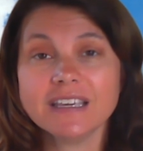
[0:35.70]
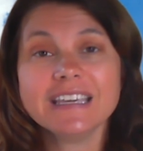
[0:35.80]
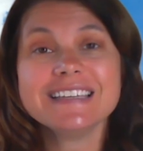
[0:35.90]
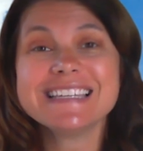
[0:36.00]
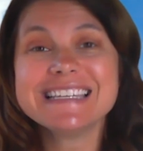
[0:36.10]

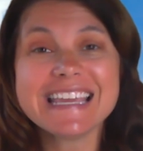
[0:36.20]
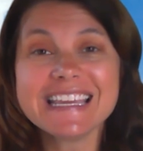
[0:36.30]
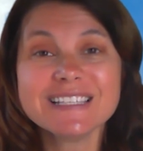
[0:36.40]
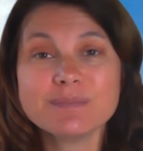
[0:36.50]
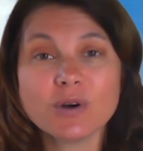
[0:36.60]
In
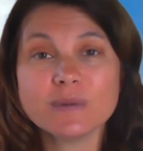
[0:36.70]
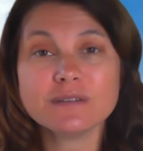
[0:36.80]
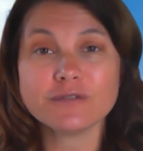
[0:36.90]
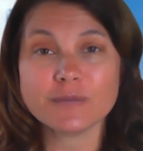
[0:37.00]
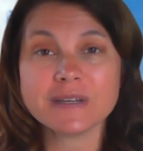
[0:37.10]
today's Moment
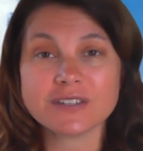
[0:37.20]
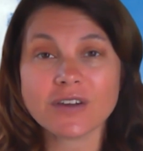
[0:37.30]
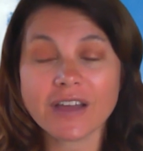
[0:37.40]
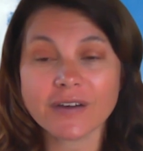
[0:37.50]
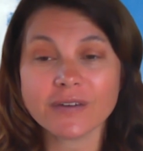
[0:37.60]
for Mental
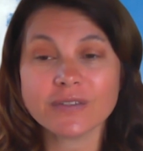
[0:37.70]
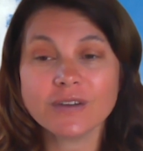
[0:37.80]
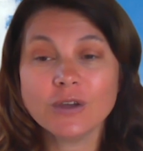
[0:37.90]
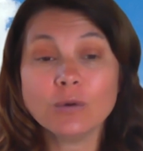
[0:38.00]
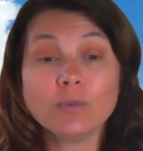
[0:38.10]
Health,
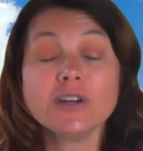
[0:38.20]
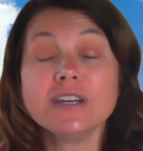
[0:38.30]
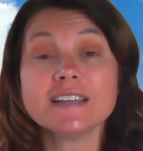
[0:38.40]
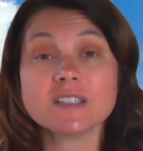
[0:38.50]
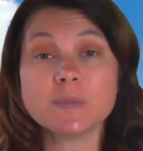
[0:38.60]
we're going to
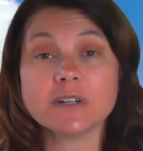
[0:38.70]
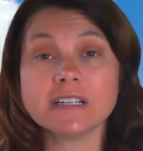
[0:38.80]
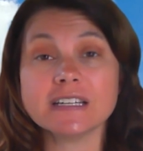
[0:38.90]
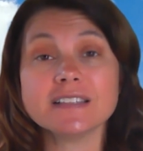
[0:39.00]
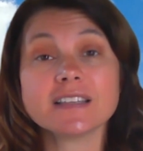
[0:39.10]

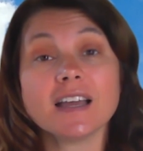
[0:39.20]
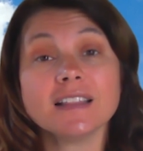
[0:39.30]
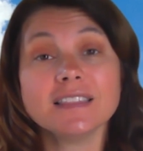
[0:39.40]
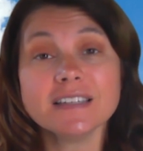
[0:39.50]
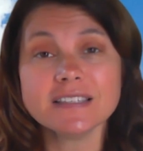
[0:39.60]
experience a
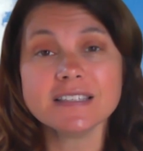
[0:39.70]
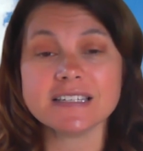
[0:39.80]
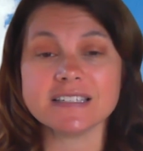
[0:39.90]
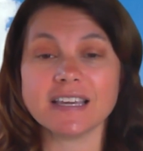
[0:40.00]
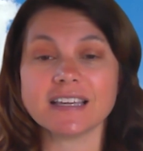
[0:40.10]

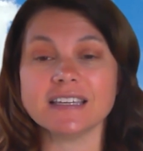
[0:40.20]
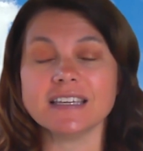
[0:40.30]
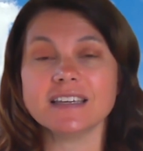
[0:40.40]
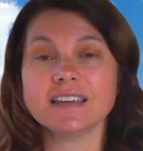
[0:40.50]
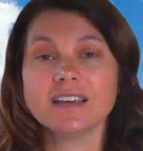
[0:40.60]
listening
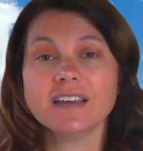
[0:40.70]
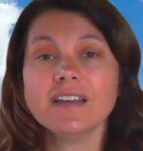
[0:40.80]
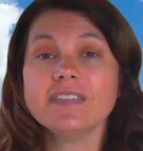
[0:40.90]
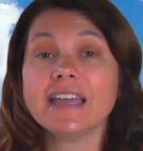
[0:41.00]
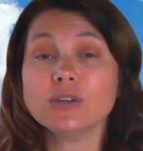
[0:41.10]
technique
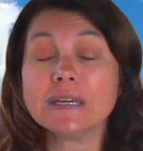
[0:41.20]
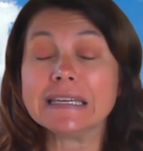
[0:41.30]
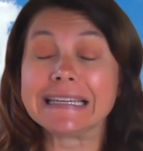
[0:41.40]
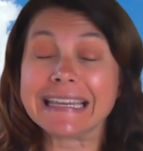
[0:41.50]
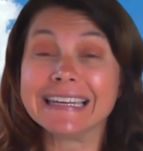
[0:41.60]
that
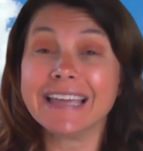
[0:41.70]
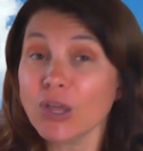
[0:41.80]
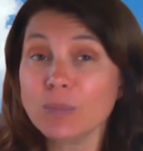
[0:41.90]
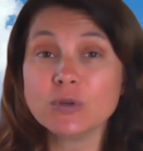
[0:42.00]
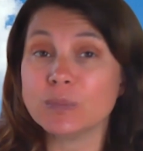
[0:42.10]
can
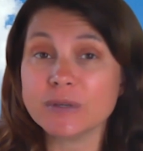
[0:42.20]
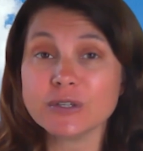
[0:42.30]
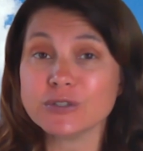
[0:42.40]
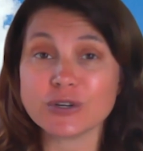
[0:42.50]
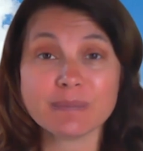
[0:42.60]
help you
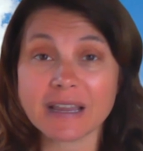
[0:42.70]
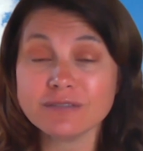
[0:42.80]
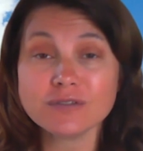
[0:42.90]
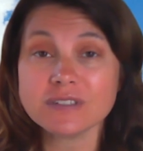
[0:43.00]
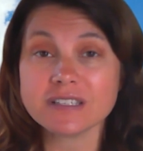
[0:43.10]
build your
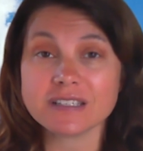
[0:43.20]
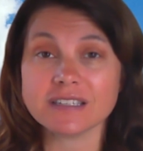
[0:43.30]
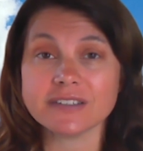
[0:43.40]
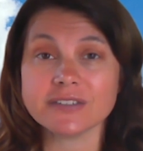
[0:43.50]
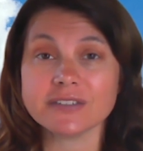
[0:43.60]
mindfulness
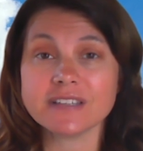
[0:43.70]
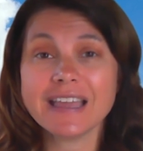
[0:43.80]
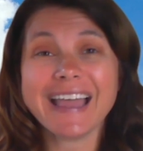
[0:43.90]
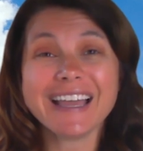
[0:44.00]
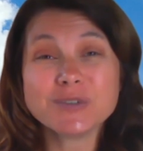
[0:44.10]
skills
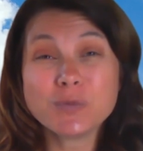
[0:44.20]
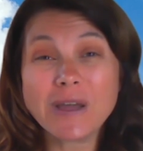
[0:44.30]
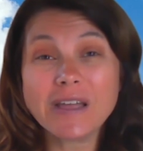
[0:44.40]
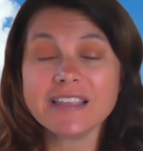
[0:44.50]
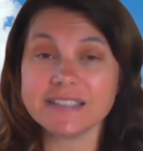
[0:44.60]
as
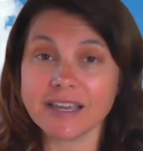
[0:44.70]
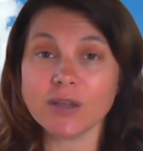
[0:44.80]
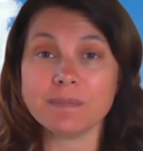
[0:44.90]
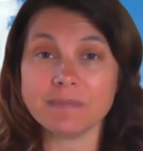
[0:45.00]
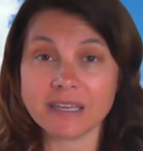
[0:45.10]
well as
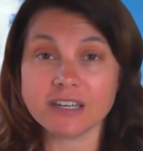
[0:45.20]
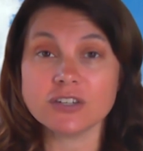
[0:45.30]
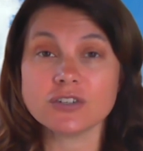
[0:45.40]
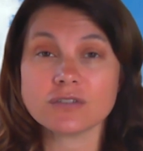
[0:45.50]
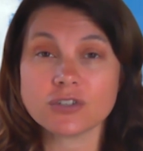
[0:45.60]
help
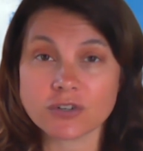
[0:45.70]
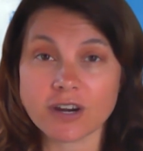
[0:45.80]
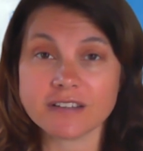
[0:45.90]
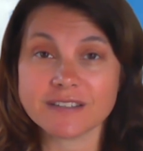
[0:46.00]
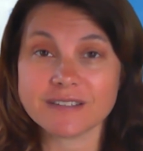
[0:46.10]
manage
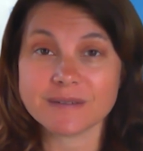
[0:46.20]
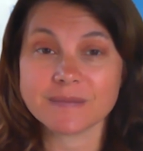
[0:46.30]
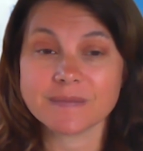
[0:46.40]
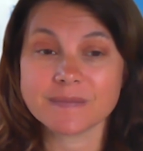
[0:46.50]
stress.